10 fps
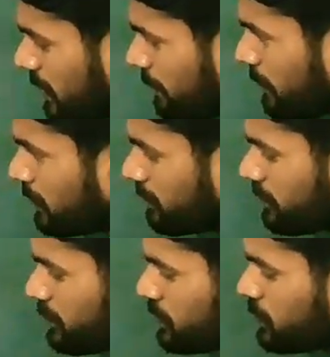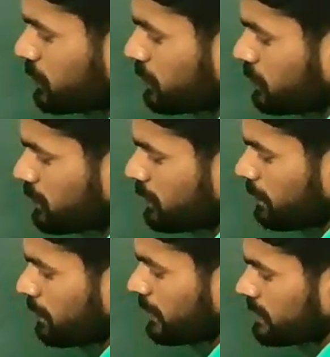upon 2
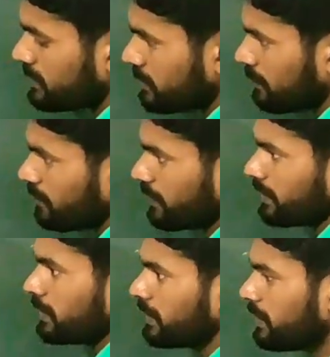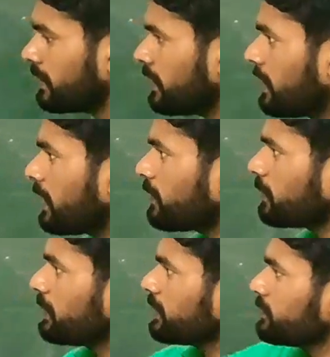plus 1.
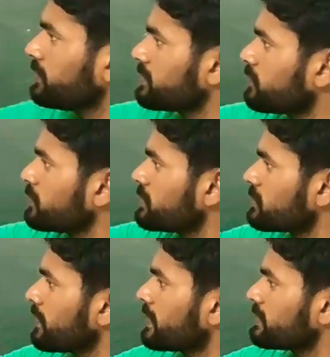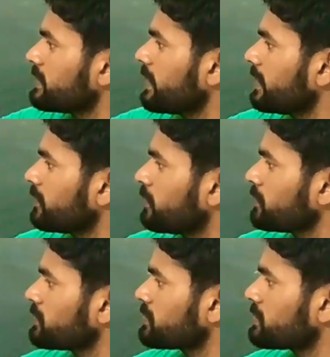According to this cos square x, then
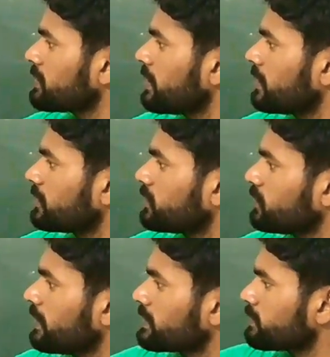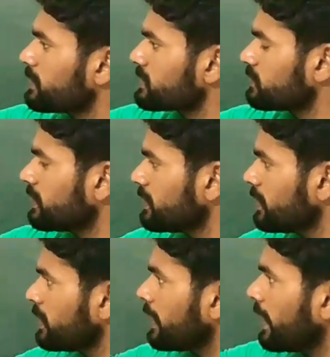cos 2x plus
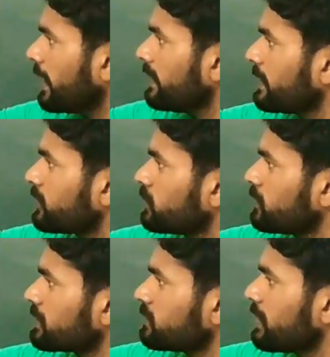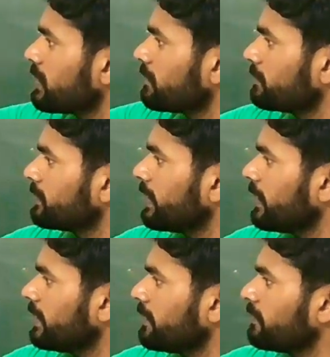1, and here 2x will come,
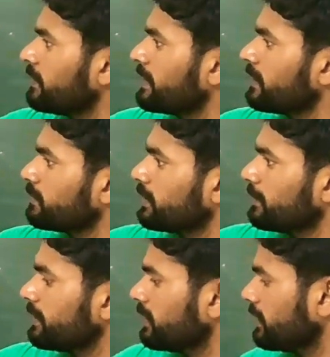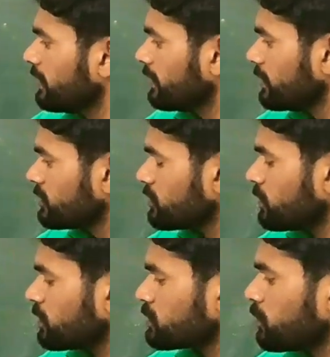then it will become double. So
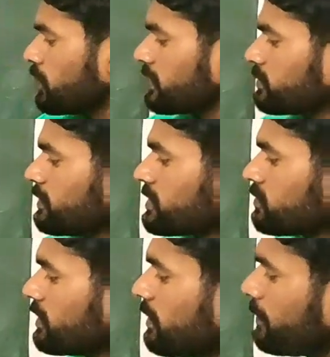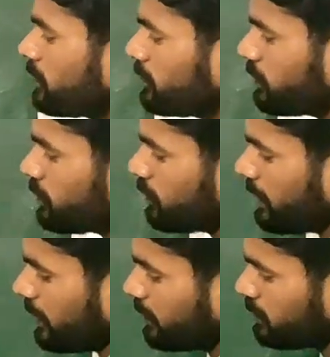cos 4x plus 1 upon 2
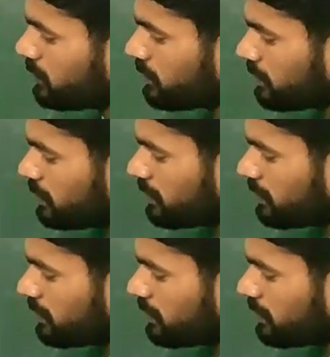into